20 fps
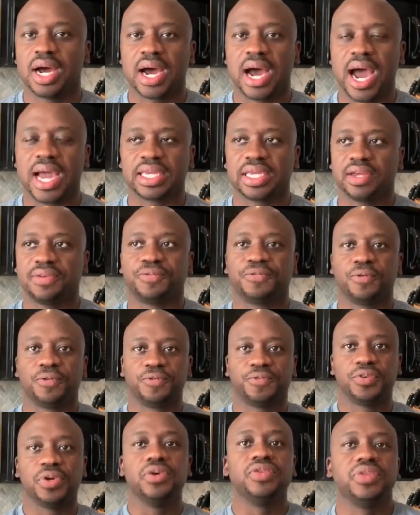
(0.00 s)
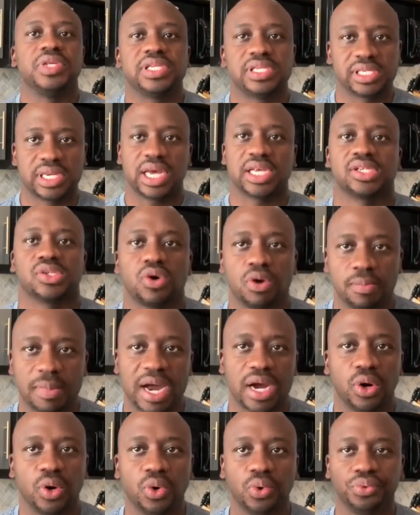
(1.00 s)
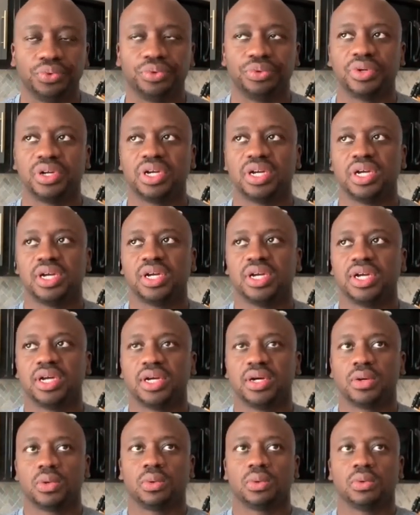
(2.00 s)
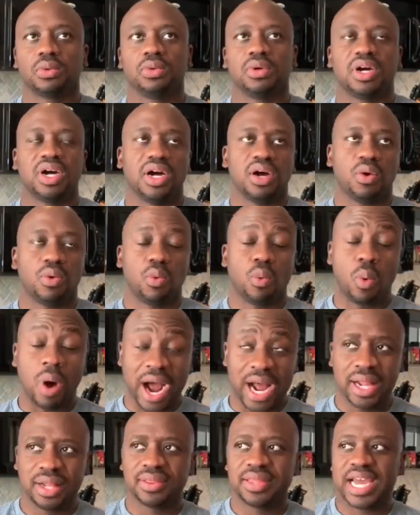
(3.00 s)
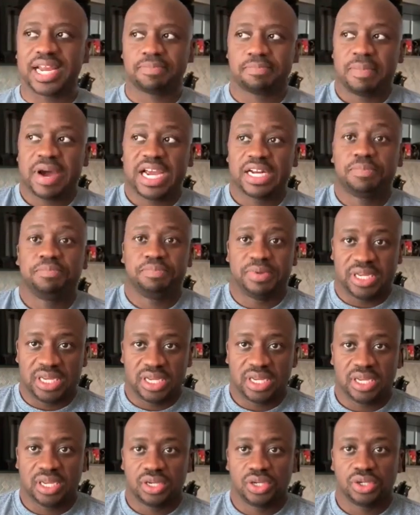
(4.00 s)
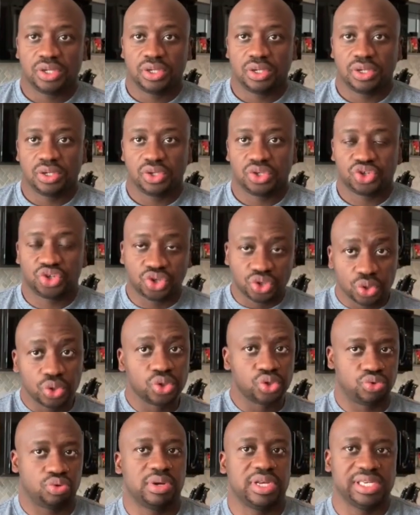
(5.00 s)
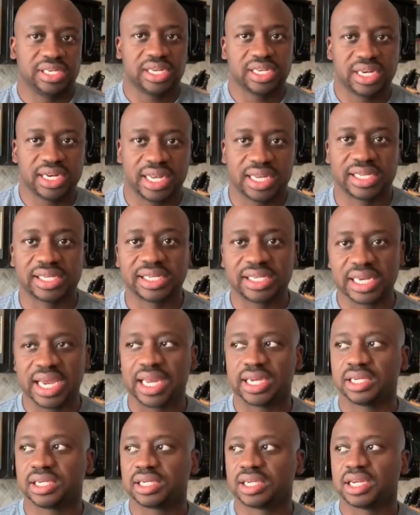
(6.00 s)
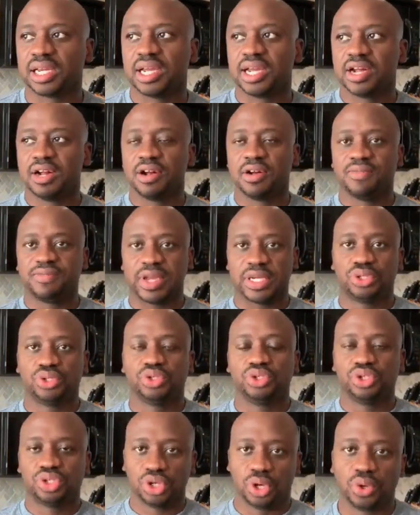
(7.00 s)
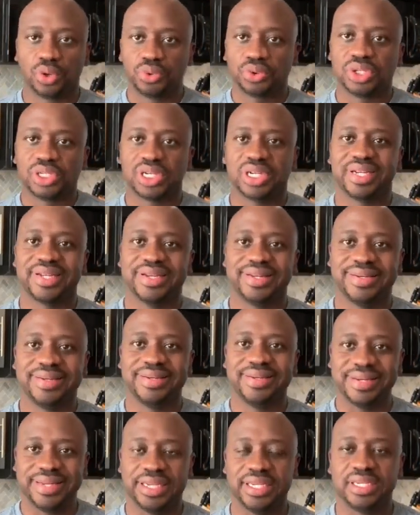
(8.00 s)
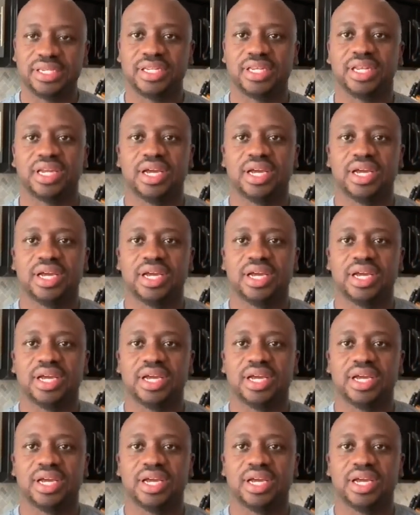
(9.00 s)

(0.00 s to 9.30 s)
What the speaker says: I can fulfill this task on my own. While that might be true to a certain extent, that you don't need